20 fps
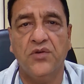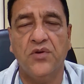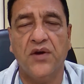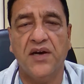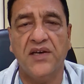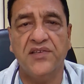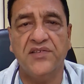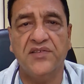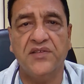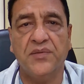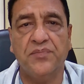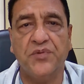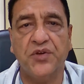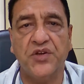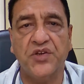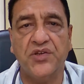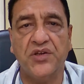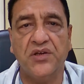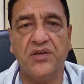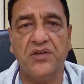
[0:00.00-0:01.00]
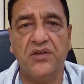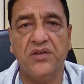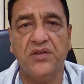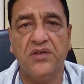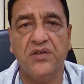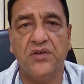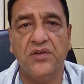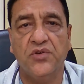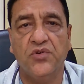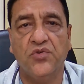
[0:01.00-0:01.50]
You ask the patient
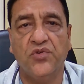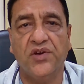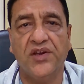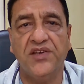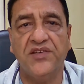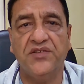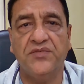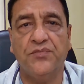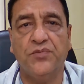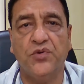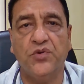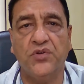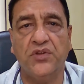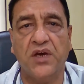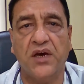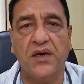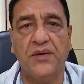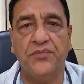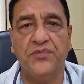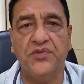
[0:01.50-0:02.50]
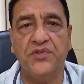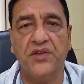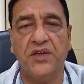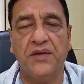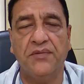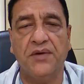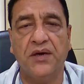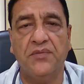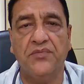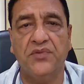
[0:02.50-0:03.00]
to raise both
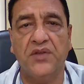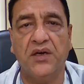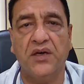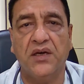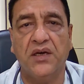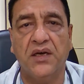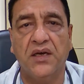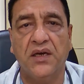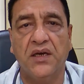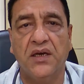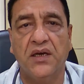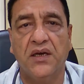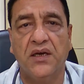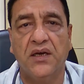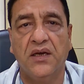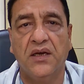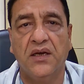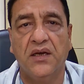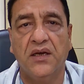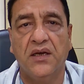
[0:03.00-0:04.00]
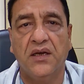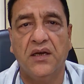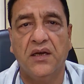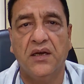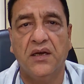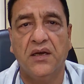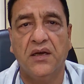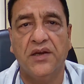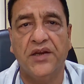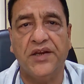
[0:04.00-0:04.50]
arms above the
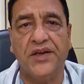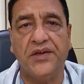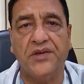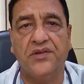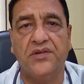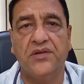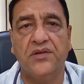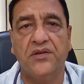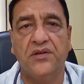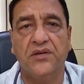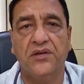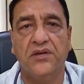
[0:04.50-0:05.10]
head.